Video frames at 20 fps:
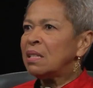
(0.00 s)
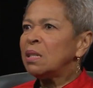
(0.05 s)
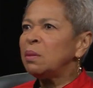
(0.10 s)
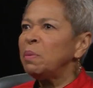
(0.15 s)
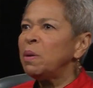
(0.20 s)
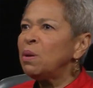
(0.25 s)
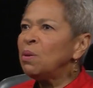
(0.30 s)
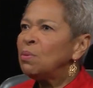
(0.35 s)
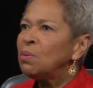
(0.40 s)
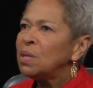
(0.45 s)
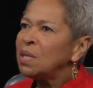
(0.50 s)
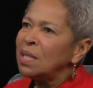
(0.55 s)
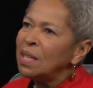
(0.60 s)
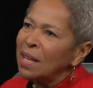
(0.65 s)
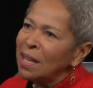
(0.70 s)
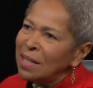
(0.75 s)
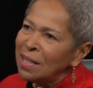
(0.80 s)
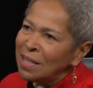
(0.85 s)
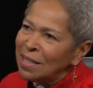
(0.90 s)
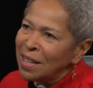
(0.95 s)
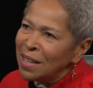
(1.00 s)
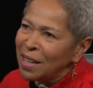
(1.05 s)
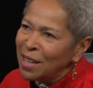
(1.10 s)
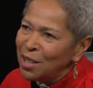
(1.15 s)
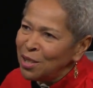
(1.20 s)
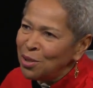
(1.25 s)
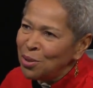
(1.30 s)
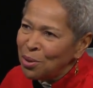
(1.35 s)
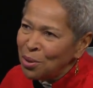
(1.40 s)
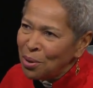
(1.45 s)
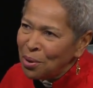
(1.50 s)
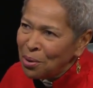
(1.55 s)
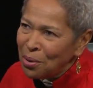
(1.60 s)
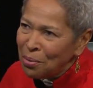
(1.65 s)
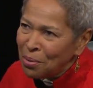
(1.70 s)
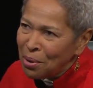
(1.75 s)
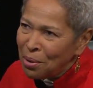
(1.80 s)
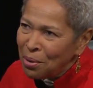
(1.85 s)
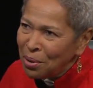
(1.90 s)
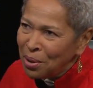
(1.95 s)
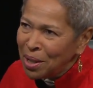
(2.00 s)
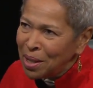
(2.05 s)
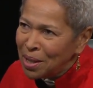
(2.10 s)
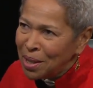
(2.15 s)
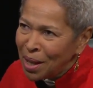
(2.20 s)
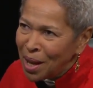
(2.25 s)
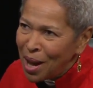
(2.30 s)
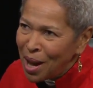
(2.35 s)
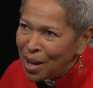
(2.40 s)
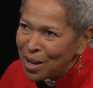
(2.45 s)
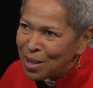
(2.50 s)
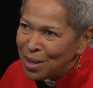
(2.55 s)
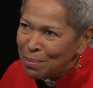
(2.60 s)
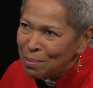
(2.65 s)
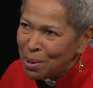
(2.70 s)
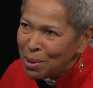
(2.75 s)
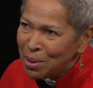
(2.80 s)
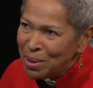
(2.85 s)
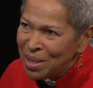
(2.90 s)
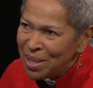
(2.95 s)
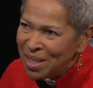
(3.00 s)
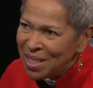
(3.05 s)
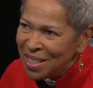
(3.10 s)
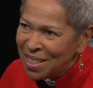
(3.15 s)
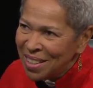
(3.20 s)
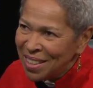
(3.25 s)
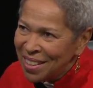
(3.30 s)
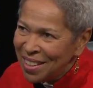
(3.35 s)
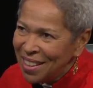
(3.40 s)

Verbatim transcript: The spirit was dancing his or her role in the cosmos.